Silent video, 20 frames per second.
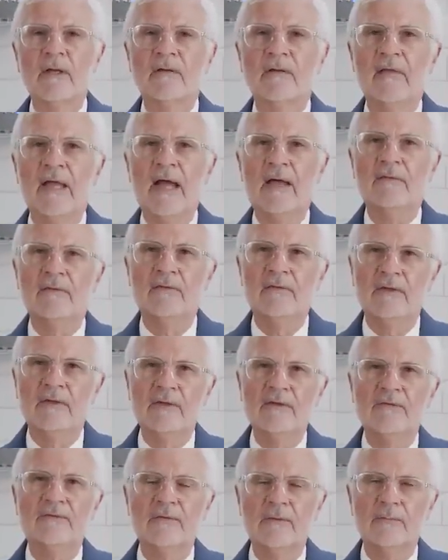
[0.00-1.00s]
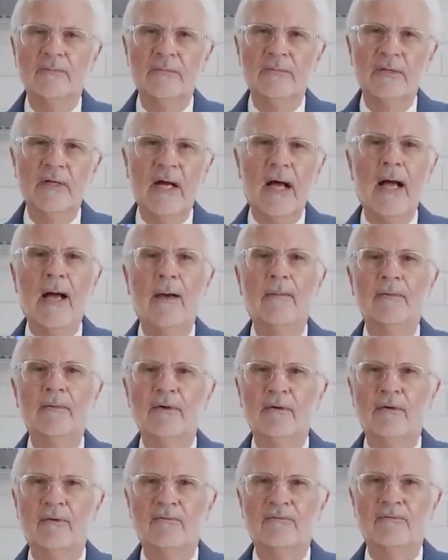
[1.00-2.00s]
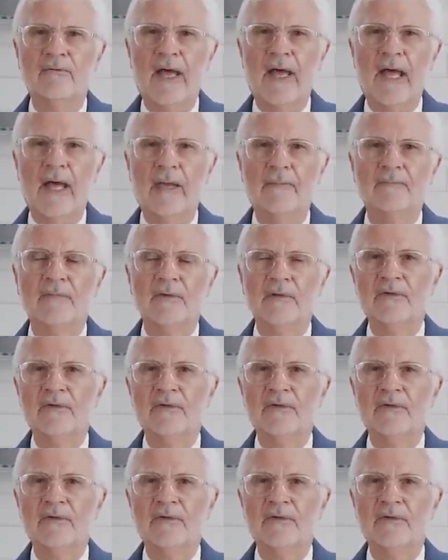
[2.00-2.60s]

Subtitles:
that this abdominal fat